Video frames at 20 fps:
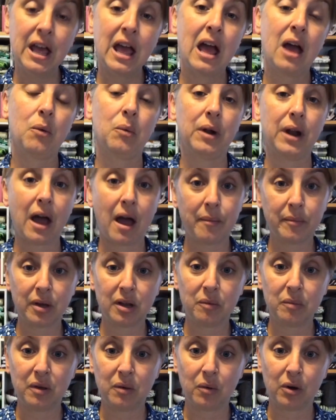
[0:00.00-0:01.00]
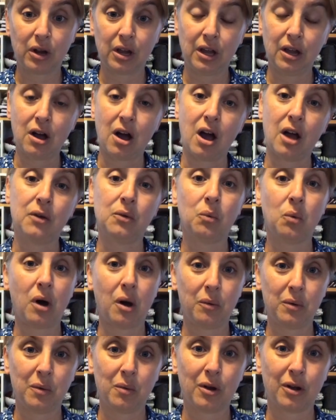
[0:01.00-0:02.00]
and what I'm going to be working on
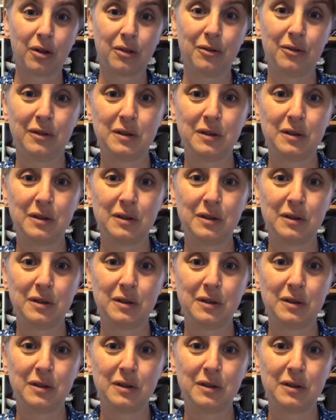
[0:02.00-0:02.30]
while we work through this